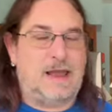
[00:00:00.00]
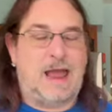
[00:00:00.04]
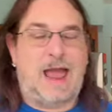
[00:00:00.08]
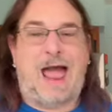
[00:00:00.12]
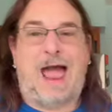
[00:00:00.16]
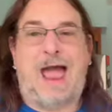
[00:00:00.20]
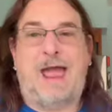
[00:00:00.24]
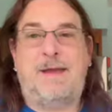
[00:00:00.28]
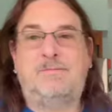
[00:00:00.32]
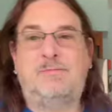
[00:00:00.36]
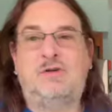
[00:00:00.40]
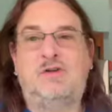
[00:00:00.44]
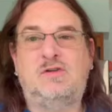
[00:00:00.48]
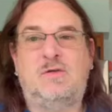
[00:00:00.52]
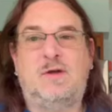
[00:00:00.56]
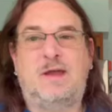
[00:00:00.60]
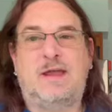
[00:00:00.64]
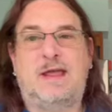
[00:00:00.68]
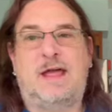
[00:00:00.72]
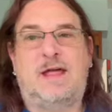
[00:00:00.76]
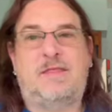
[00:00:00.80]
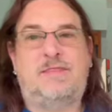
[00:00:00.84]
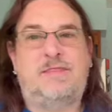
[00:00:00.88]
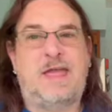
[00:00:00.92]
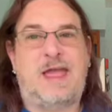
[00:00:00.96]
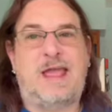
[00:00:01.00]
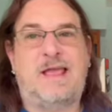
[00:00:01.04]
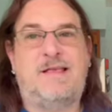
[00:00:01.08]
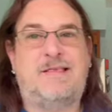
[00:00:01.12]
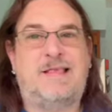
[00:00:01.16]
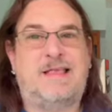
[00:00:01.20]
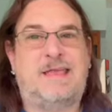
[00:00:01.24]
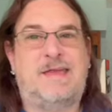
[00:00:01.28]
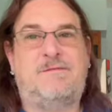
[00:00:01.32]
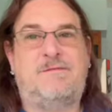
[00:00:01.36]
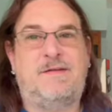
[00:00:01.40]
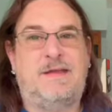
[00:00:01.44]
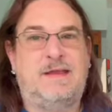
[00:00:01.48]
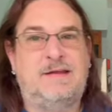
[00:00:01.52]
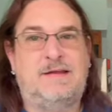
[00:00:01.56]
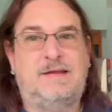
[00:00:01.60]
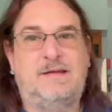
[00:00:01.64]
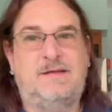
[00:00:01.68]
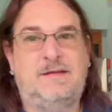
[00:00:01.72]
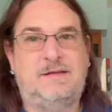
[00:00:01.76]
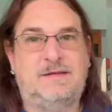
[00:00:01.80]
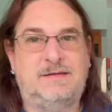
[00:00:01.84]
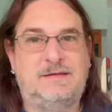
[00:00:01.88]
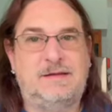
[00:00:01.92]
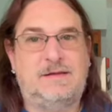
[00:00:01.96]
I'm doing a
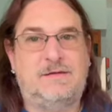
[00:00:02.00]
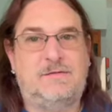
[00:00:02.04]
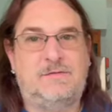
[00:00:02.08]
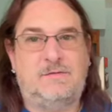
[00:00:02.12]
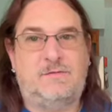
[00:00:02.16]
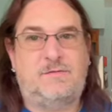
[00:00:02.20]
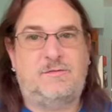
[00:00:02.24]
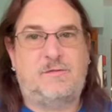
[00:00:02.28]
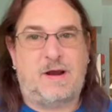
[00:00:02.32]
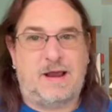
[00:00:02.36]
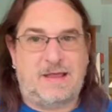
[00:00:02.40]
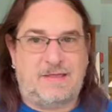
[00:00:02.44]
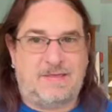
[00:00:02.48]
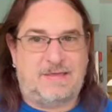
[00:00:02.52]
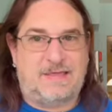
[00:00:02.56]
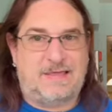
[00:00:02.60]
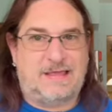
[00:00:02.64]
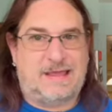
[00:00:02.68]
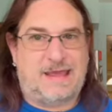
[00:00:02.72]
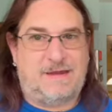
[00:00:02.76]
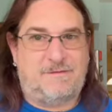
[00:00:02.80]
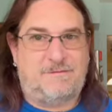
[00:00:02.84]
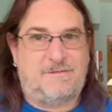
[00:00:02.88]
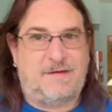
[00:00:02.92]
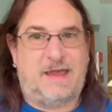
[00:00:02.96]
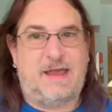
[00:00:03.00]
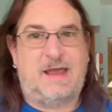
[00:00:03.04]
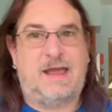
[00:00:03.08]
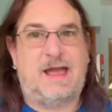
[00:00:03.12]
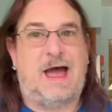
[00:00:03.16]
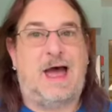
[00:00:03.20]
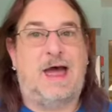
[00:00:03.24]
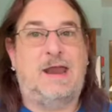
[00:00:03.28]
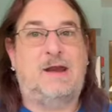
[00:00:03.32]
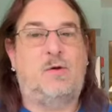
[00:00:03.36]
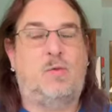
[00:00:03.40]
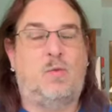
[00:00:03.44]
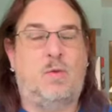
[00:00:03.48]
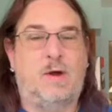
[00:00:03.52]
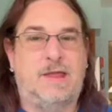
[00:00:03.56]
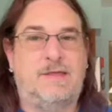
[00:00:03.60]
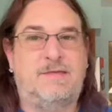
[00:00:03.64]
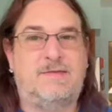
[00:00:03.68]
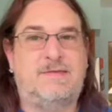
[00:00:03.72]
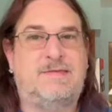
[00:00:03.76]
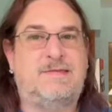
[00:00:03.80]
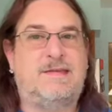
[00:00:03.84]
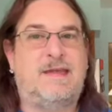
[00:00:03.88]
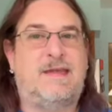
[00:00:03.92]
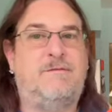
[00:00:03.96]
Thanksgiving, Friendsgiving on a
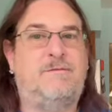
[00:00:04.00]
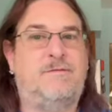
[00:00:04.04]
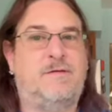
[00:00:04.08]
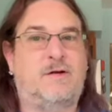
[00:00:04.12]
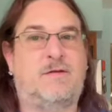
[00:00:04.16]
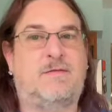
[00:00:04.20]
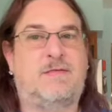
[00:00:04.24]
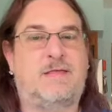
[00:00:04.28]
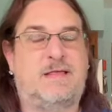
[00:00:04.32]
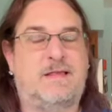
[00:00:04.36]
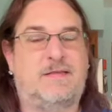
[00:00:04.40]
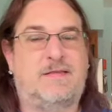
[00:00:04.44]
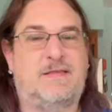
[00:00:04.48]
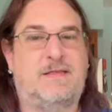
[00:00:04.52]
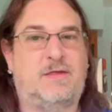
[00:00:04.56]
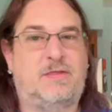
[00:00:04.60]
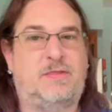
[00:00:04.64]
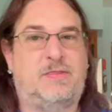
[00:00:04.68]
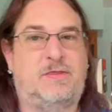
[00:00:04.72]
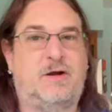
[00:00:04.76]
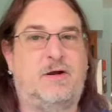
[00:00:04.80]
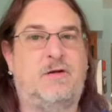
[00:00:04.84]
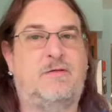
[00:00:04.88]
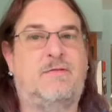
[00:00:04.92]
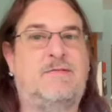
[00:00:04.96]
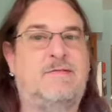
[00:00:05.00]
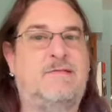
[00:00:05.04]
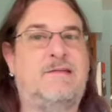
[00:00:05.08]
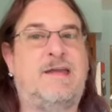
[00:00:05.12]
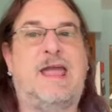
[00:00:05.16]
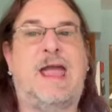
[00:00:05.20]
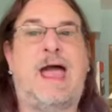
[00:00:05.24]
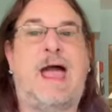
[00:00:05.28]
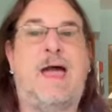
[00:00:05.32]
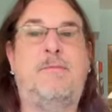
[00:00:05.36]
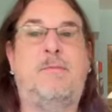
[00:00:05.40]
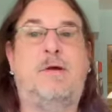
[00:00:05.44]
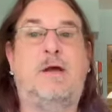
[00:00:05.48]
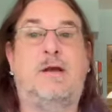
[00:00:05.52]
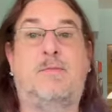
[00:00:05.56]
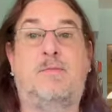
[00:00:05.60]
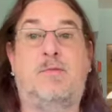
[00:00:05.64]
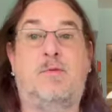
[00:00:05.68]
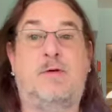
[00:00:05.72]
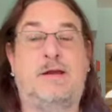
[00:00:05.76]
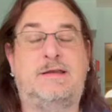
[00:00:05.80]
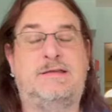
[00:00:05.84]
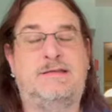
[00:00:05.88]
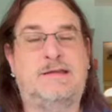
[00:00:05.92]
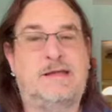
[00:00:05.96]
Wednesday versus a Thursday, I'm going to
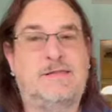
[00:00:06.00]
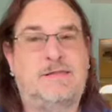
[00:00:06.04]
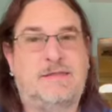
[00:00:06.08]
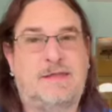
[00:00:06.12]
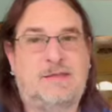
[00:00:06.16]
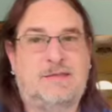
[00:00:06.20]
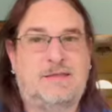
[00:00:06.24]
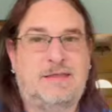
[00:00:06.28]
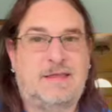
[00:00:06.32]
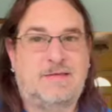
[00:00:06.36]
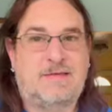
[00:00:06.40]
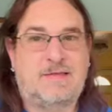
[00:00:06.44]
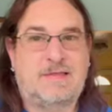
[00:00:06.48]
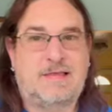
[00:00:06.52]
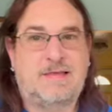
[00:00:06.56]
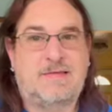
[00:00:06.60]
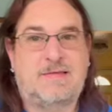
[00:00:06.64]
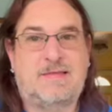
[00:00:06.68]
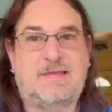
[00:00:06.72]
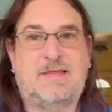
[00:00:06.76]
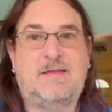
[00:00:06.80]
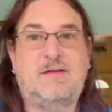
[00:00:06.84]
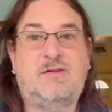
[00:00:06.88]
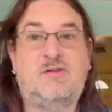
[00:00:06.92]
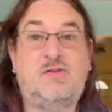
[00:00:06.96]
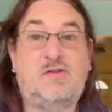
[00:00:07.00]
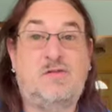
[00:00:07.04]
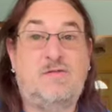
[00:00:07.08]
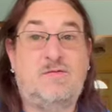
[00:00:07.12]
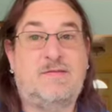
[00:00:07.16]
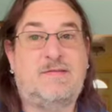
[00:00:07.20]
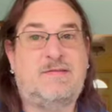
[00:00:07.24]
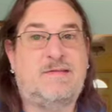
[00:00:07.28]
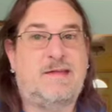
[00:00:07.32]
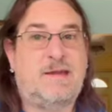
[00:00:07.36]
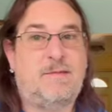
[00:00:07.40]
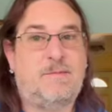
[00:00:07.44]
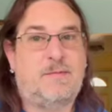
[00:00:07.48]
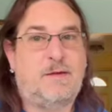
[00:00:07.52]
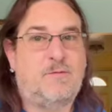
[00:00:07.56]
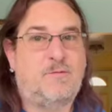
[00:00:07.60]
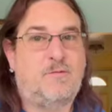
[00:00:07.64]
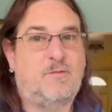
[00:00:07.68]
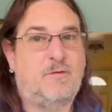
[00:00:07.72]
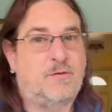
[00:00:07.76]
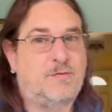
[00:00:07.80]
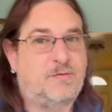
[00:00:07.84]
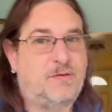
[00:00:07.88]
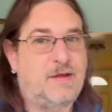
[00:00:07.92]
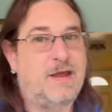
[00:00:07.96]
pretend that this is the Tuesday
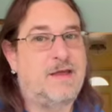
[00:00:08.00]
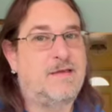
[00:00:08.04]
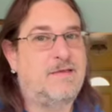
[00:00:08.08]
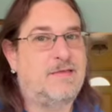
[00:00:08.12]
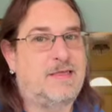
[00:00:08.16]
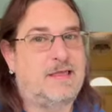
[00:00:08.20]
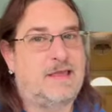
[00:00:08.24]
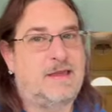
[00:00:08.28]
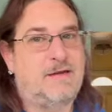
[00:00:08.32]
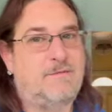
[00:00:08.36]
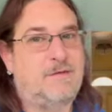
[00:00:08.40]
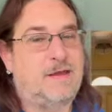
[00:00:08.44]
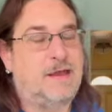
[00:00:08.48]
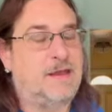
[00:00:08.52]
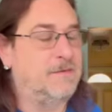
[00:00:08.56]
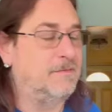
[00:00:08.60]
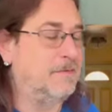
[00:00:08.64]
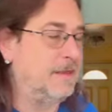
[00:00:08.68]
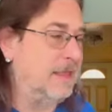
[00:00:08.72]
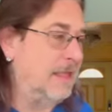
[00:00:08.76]
before Thanksgiving.